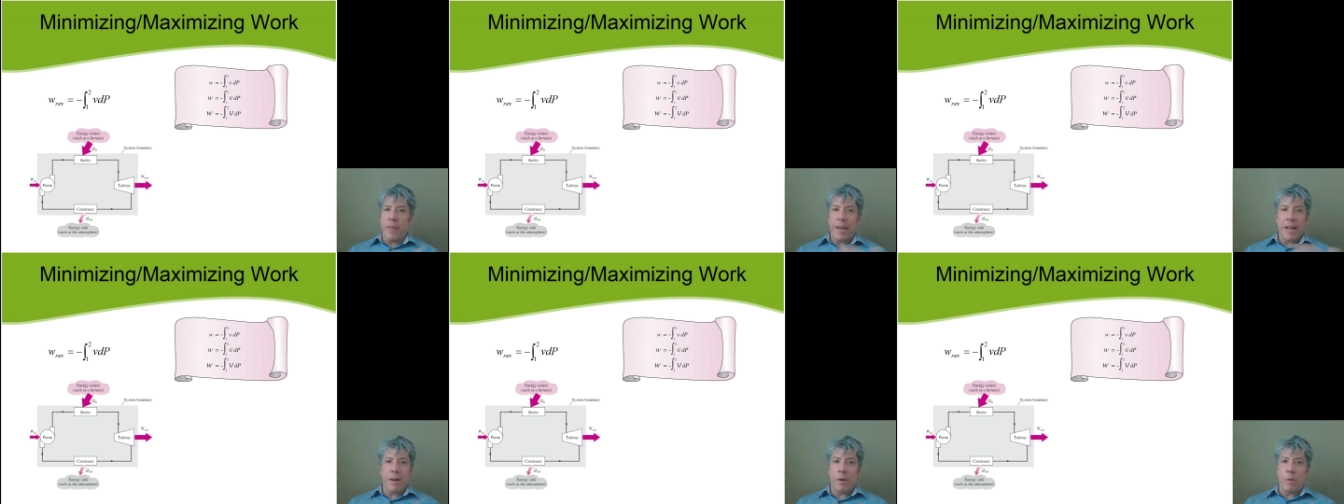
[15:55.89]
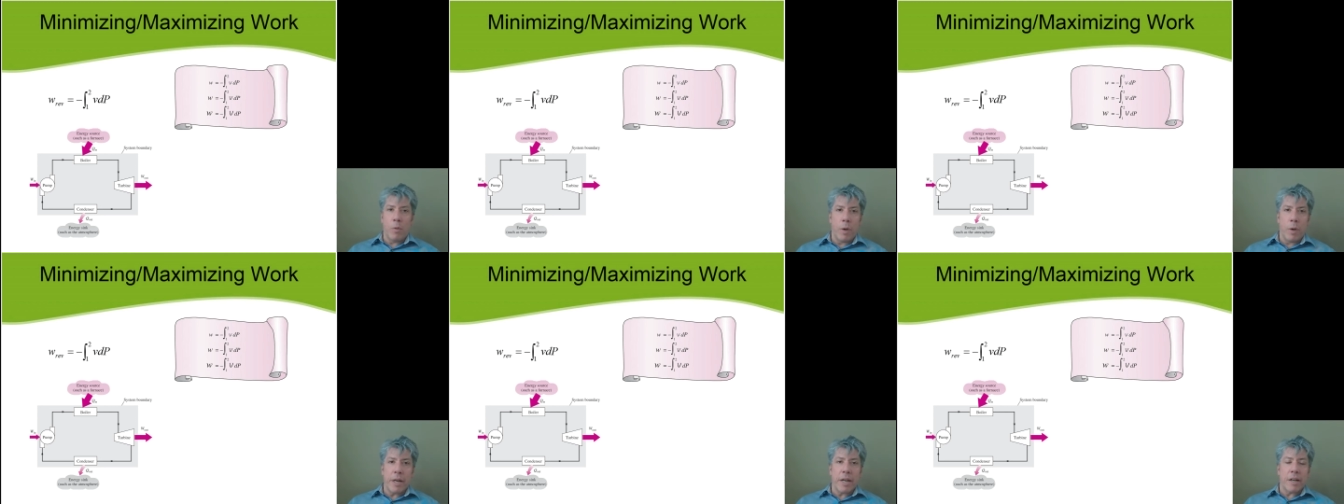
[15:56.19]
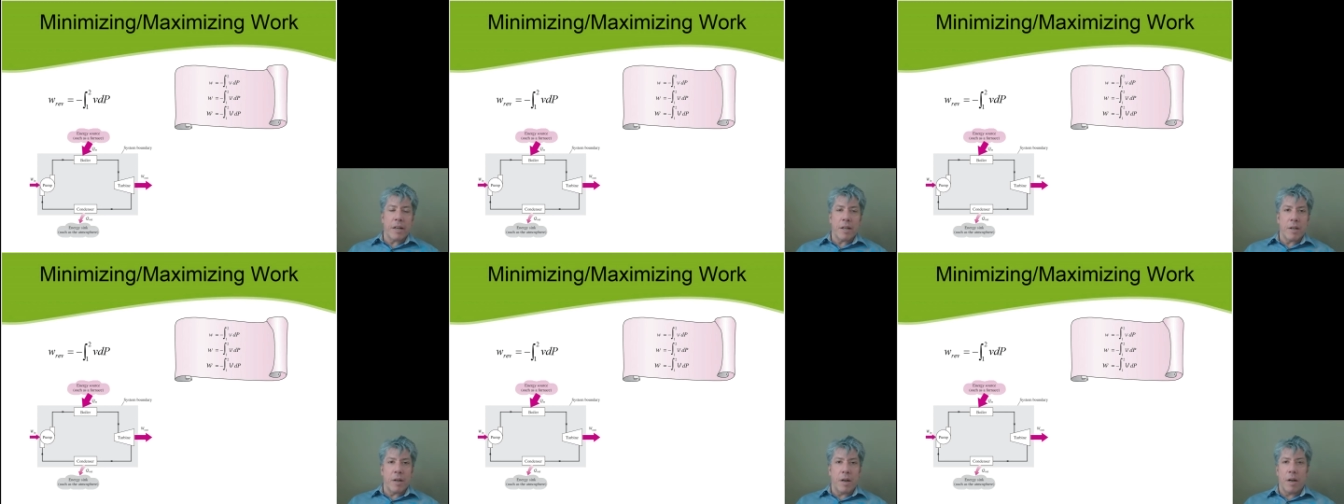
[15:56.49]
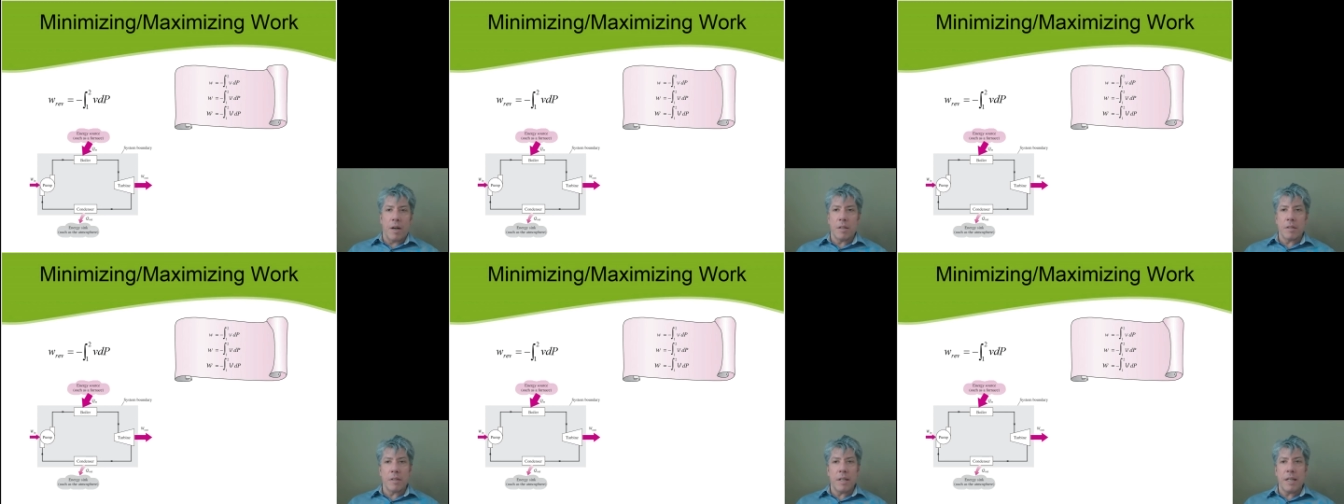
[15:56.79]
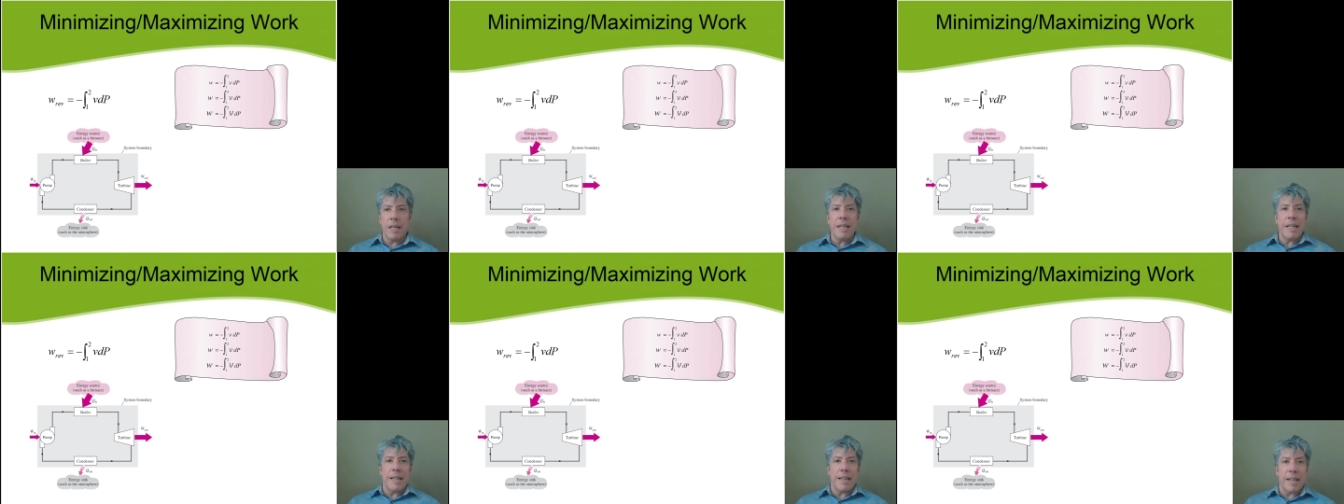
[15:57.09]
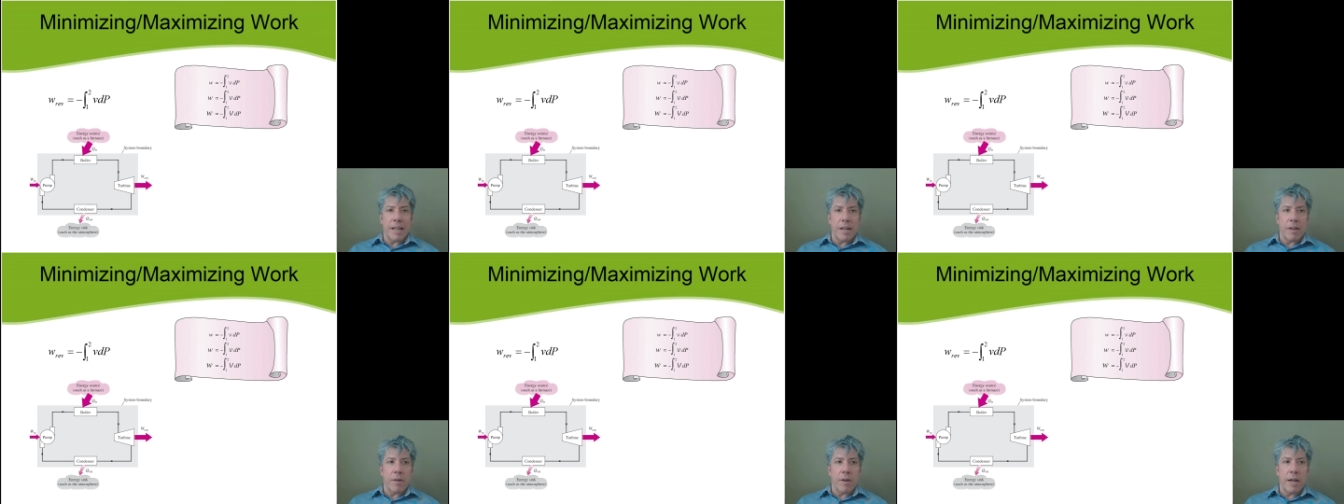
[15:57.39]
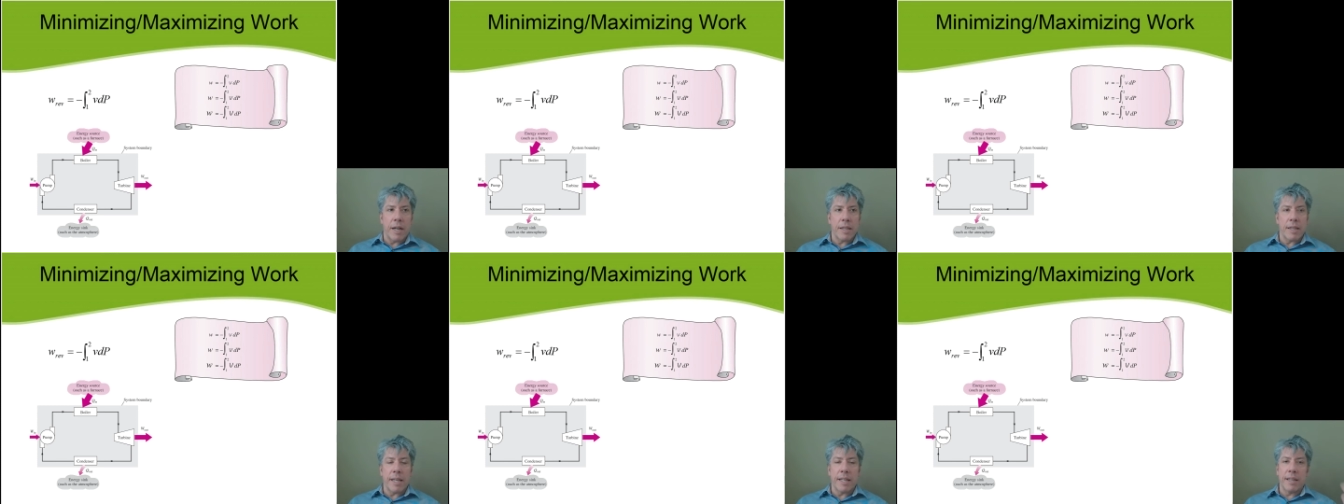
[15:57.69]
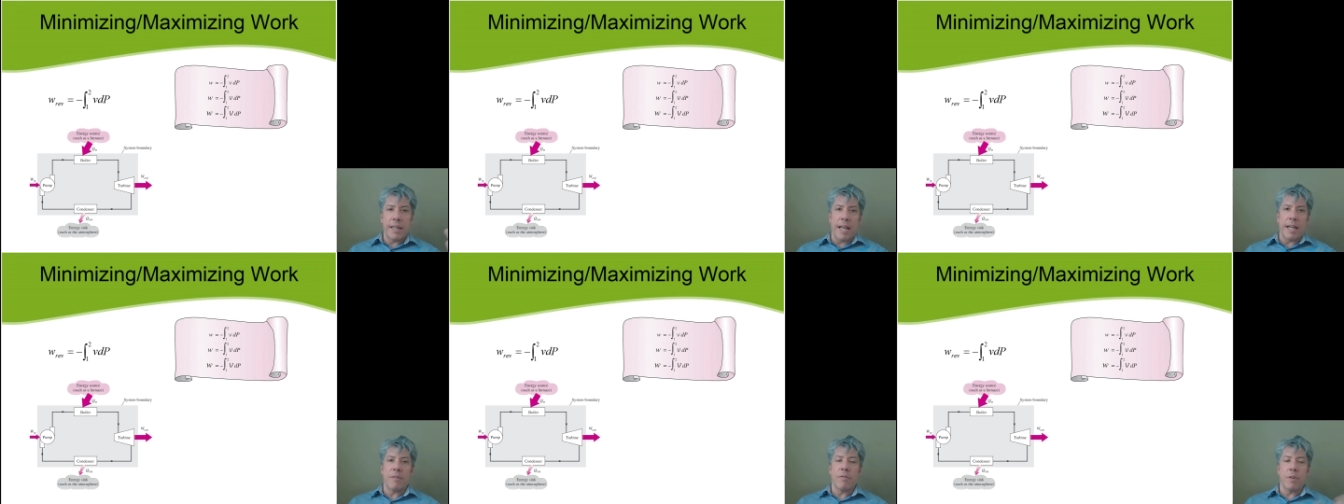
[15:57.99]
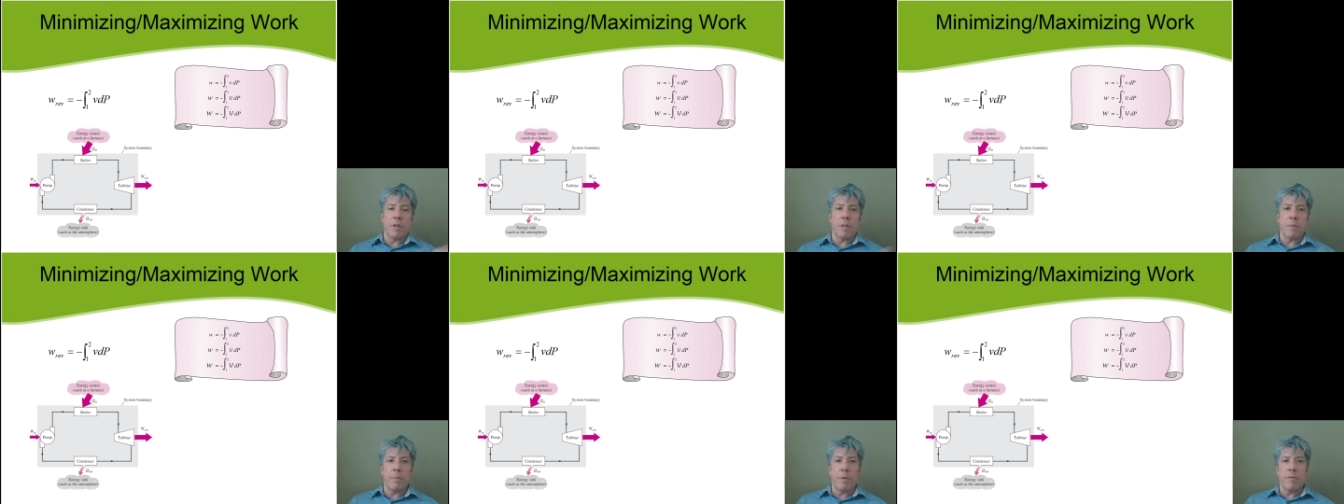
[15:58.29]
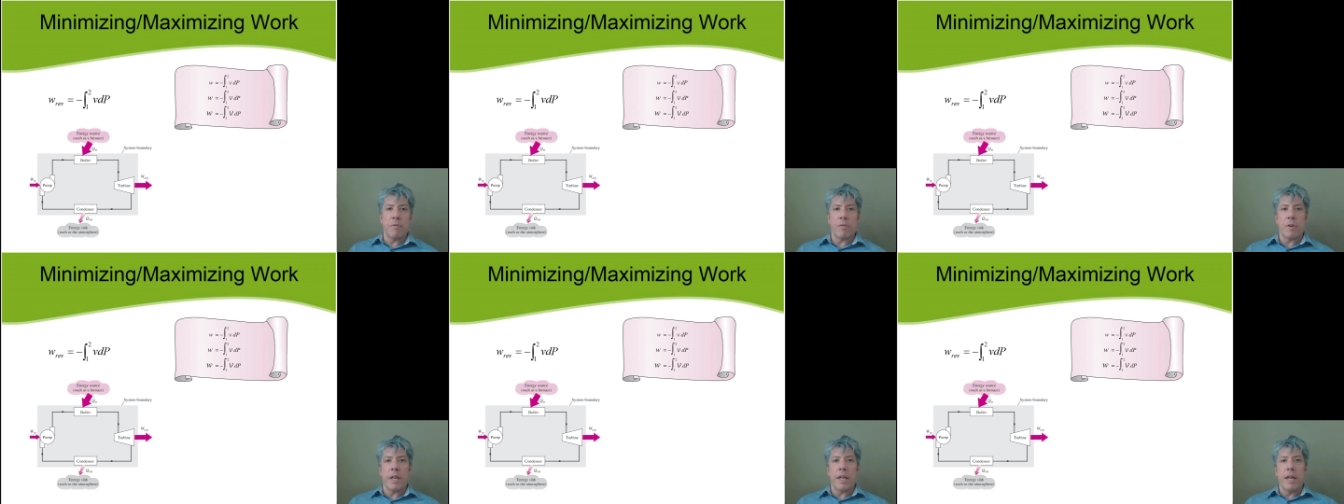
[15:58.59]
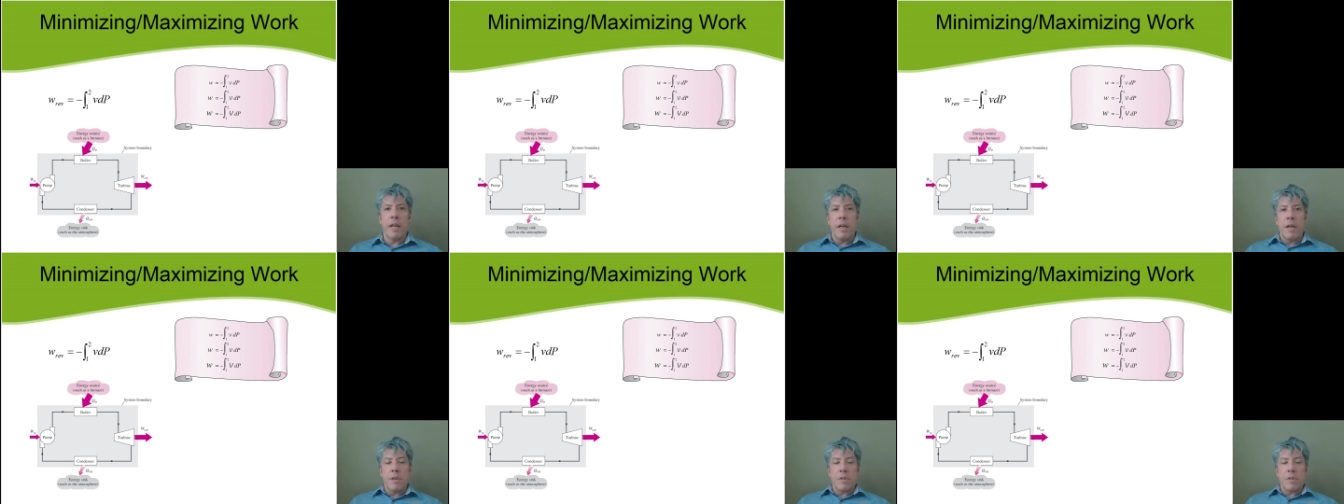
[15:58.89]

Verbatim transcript: They don't want it to cost anything, right? They'd like for it to be free.